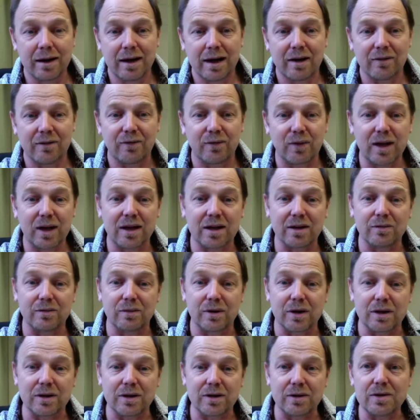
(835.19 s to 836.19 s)
If we could
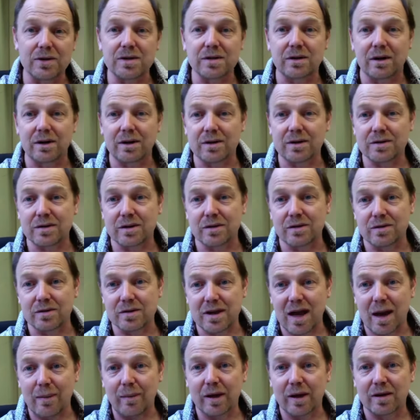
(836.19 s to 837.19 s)
reduce our use of those
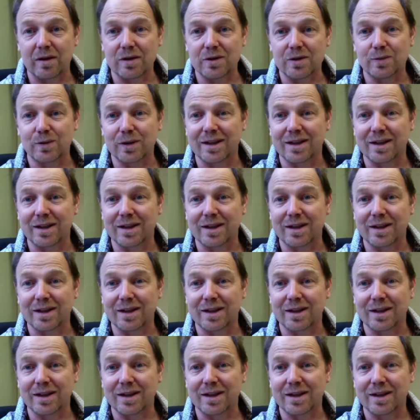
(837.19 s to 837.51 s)
chemicals,